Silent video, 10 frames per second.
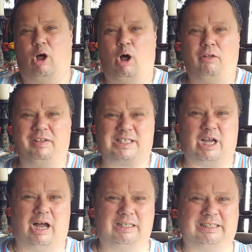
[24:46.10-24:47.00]
all
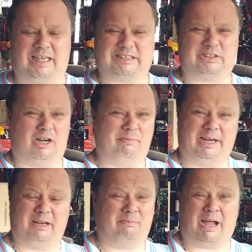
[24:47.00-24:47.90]
these contexts
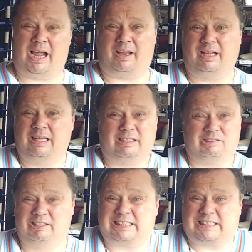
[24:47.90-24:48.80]
started making my
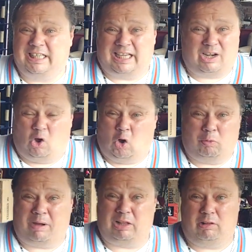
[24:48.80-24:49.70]
listening at
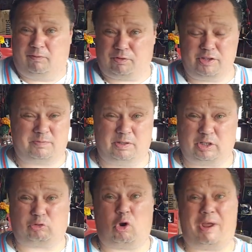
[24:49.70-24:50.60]
home, my love for this
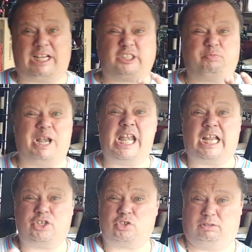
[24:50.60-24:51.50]
music, grow
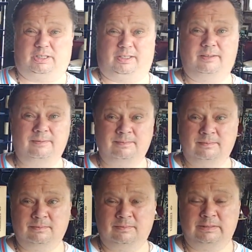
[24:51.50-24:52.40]
exponentially.
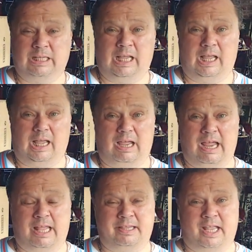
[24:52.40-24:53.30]

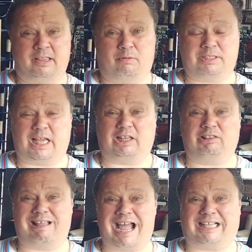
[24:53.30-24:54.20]
And then there was
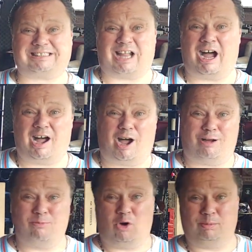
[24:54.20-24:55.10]
that last
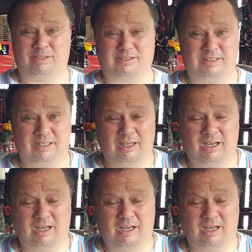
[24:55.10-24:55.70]
aha moment